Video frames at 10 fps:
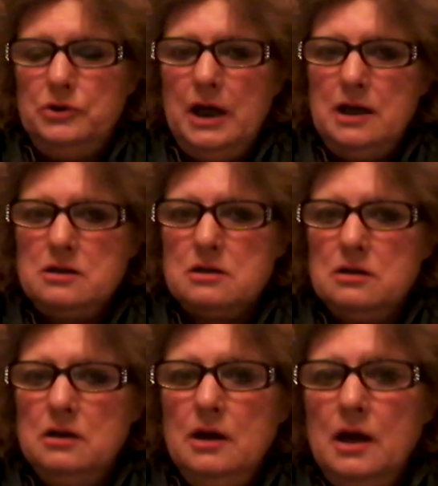days.
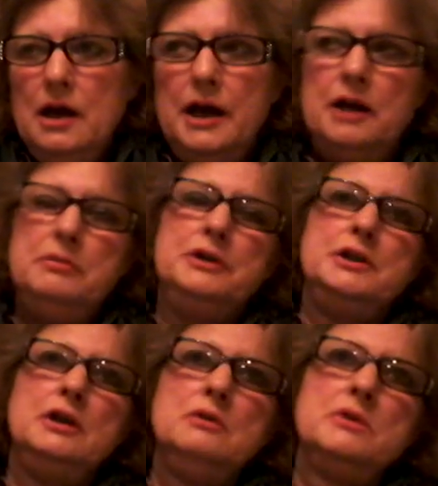And I've been
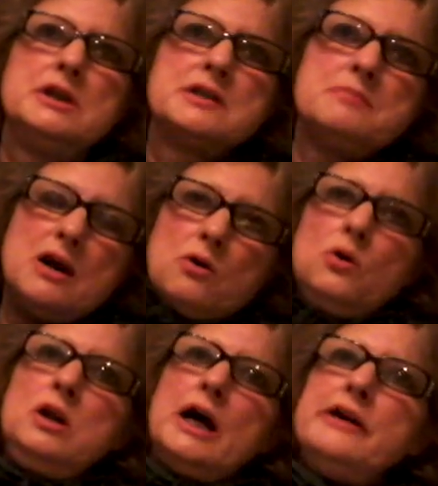dealing with this my
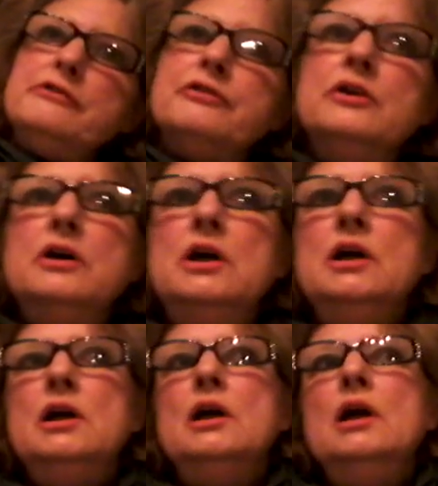whole life.
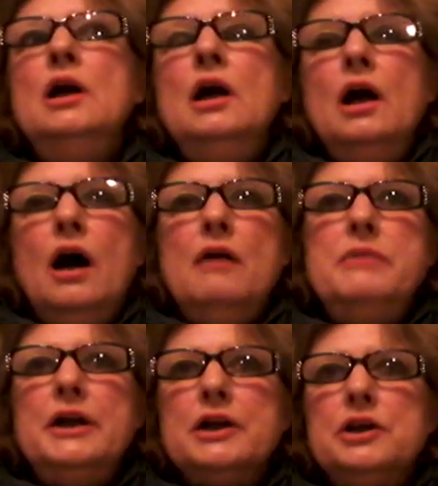I've
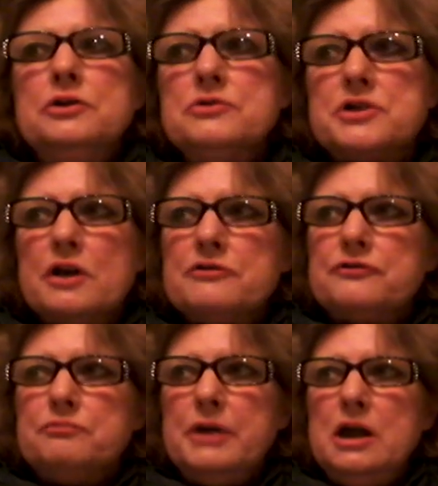been accused
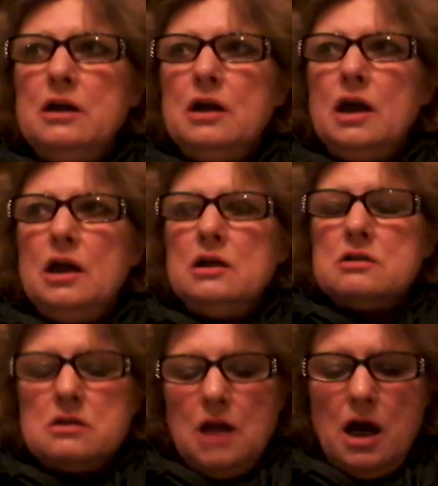of being a
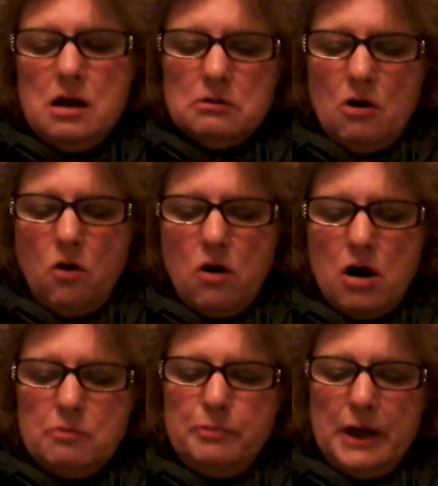slut,
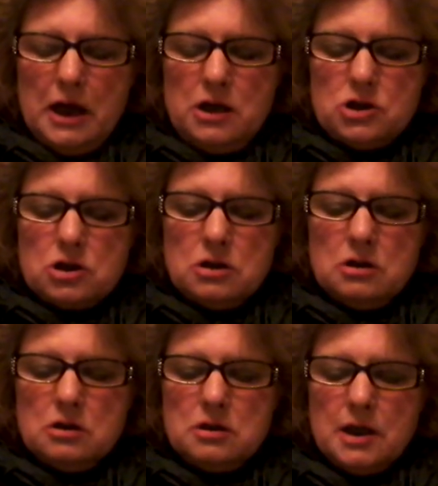whore, bitch
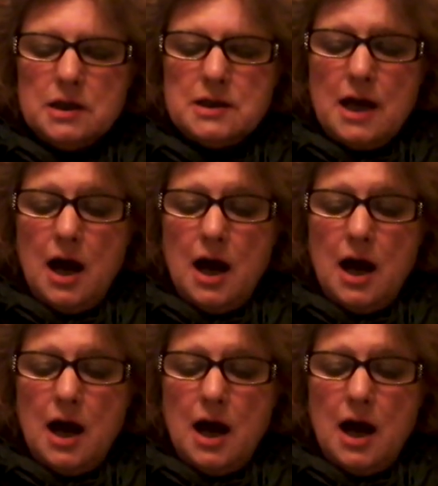since